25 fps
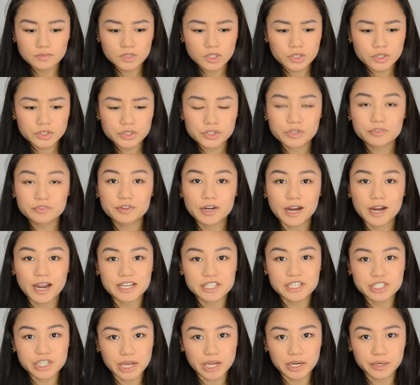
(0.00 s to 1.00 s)
So for
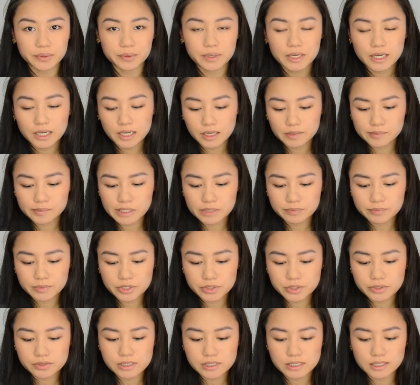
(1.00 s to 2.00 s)
eyeshadow, I'm gonna be
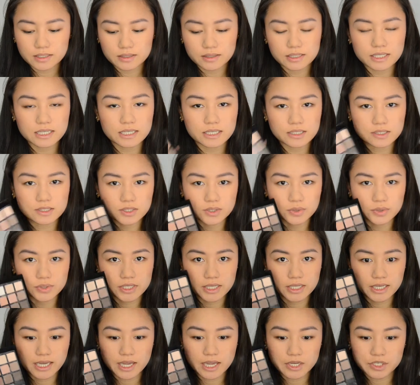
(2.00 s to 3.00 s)
using the Sonia
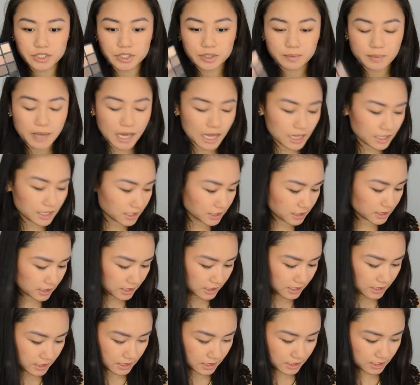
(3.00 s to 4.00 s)
Kashuk palette,
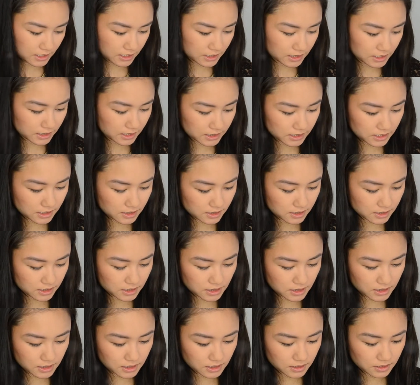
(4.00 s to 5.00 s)
and this is
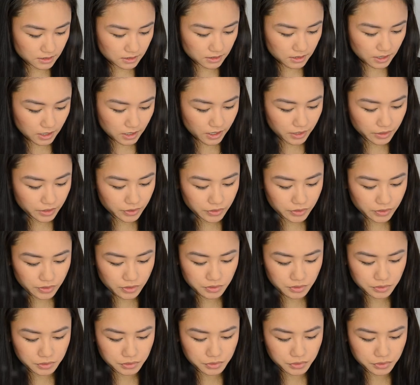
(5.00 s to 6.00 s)
the Eye
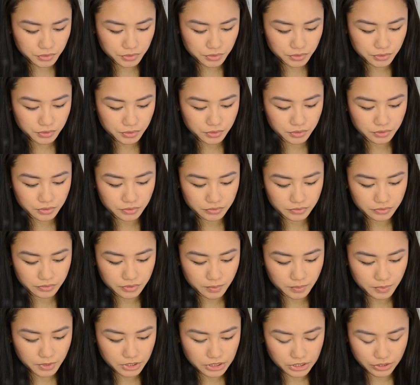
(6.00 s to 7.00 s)
on Neutral
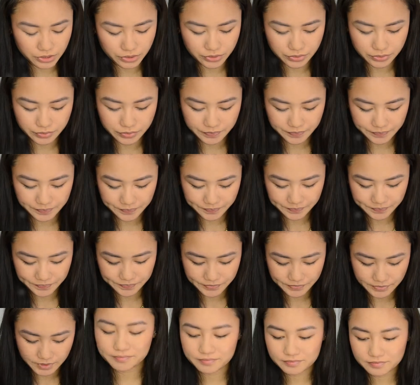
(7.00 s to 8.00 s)
number 2. So
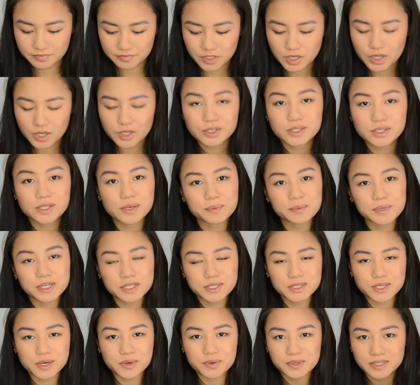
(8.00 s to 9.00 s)
I'm gonna
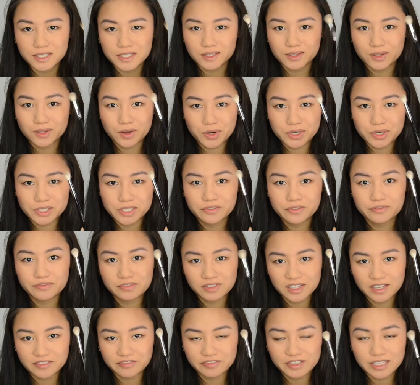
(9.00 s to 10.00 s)
start with a large
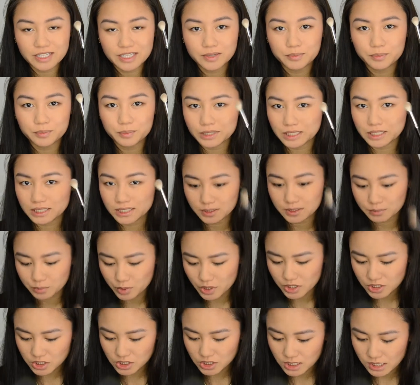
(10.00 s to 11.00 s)
fluffy blending
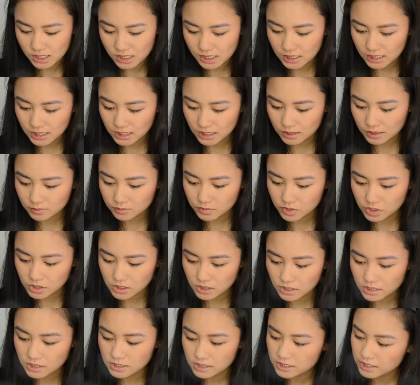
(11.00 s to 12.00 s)
brush, and I'm just
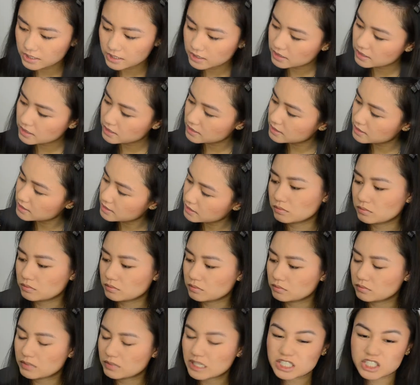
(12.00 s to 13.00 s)
gonna take this
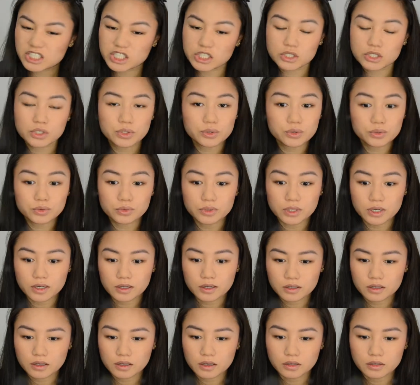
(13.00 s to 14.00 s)
peachy nude
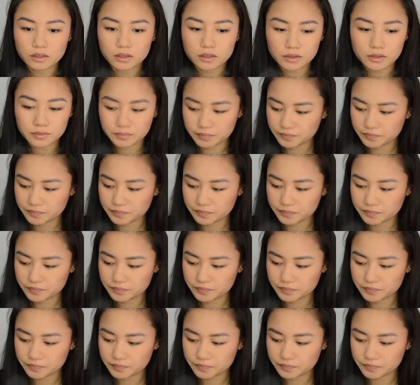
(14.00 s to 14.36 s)
color.